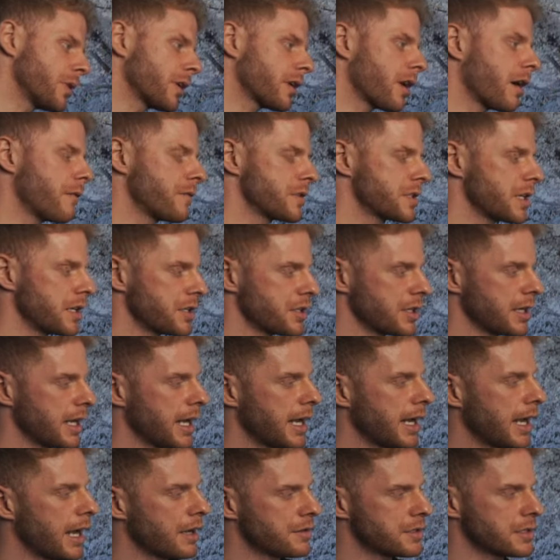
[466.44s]
the conversation.
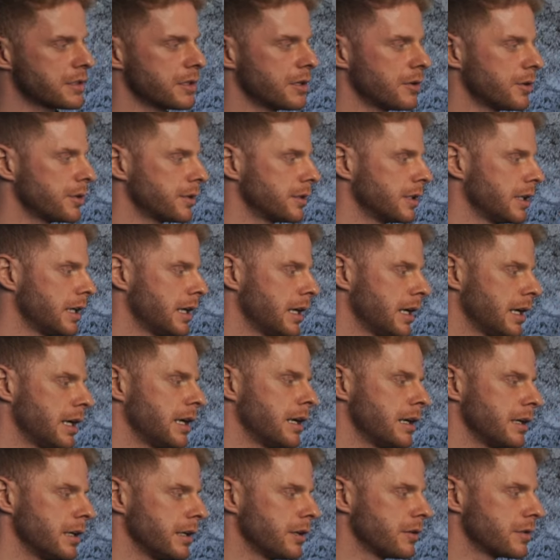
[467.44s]
Hey, how's it going?
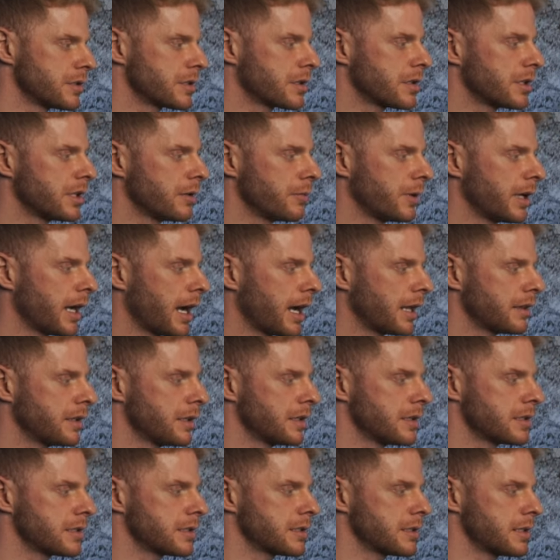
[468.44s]
It's good that we had
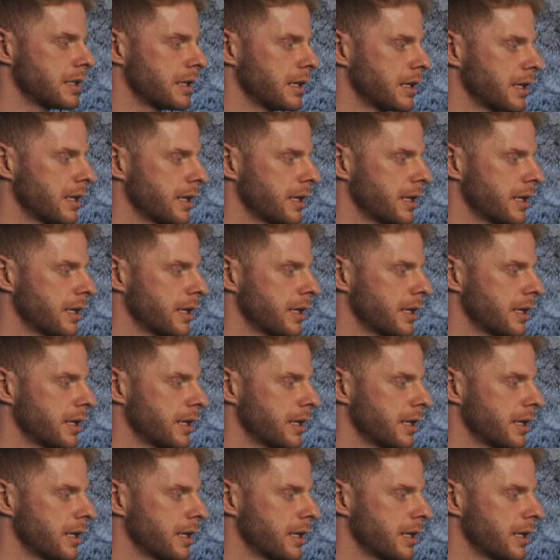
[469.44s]
this